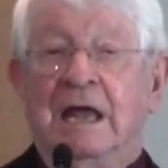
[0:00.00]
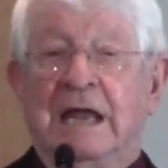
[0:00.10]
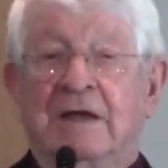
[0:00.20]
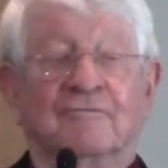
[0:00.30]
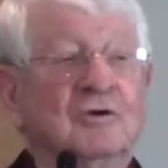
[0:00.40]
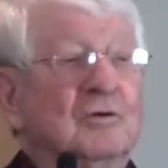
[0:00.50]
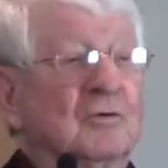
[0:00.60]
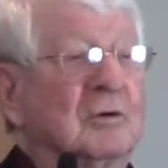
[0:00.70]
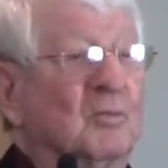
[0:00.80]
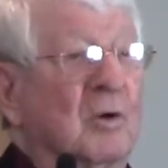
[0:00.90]
If
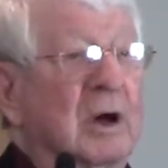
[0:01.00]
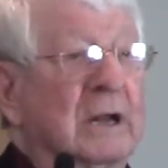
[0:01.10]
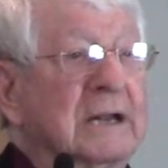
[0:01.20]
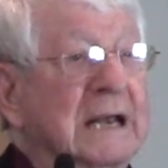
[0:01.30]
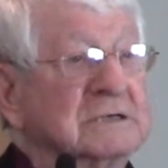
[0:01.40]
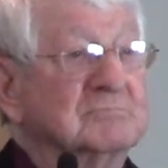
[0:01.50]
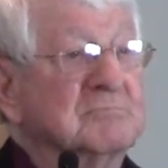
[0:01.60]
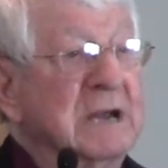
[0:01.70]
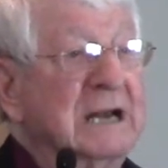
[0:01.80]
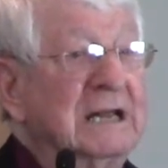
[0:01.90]
you are one, as
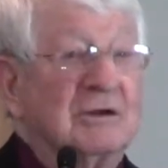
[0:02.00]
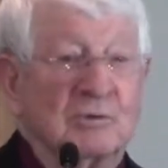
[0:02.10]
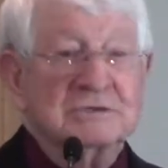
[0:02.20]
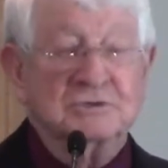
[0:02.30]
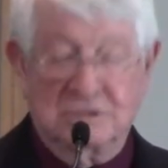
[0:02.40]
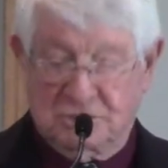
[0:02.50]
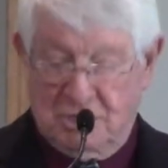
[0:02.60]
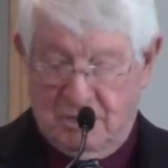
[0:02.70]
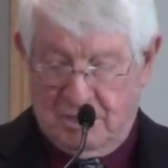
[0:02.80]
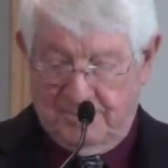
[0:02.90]
many Christians
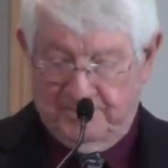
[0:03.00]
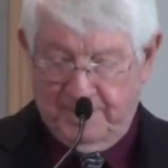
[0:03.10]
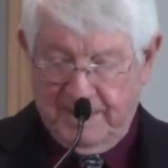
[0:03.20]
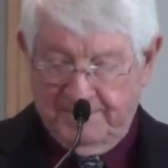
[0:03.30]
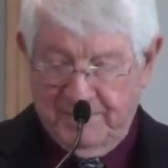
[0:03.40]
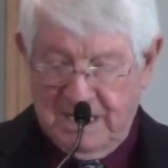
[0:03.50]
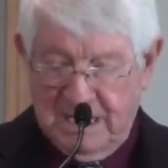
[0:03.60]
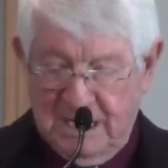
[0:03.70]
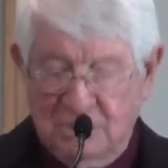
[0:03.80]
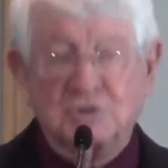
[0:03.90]
are,
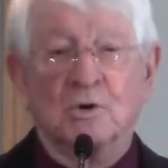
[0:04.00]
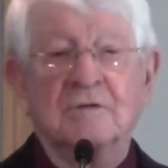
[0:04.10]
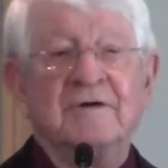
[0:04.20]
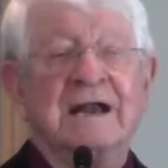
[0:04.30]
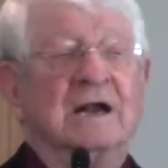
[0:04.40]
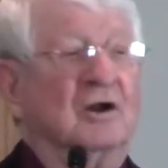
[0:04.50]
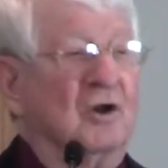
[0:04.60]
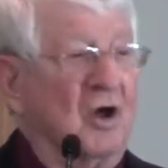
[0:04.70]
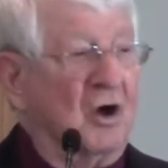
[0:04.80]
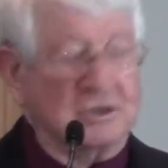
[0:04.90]
sort of at a
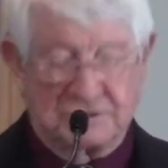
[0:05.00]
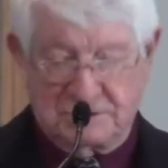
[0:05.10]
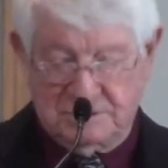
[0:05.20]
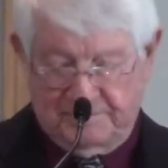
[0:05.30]
loss